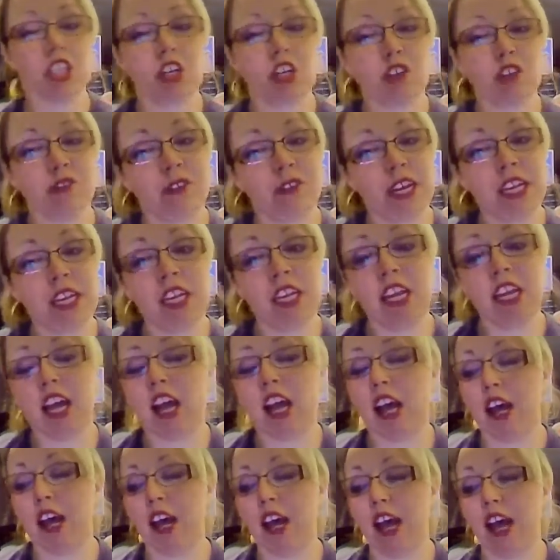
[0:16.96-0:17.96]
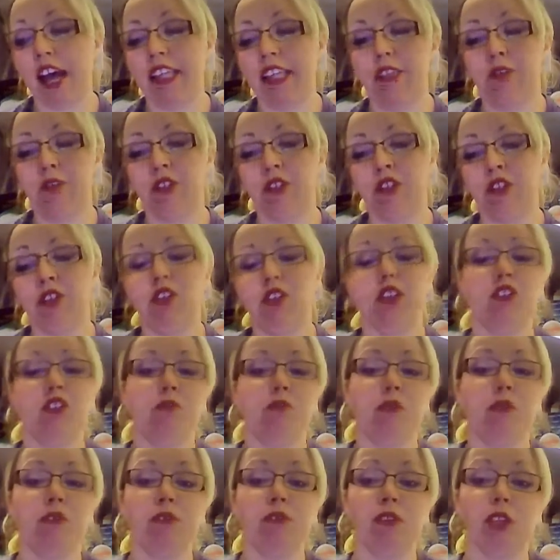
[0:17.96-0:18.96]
Turtle fan. Anyone who knows me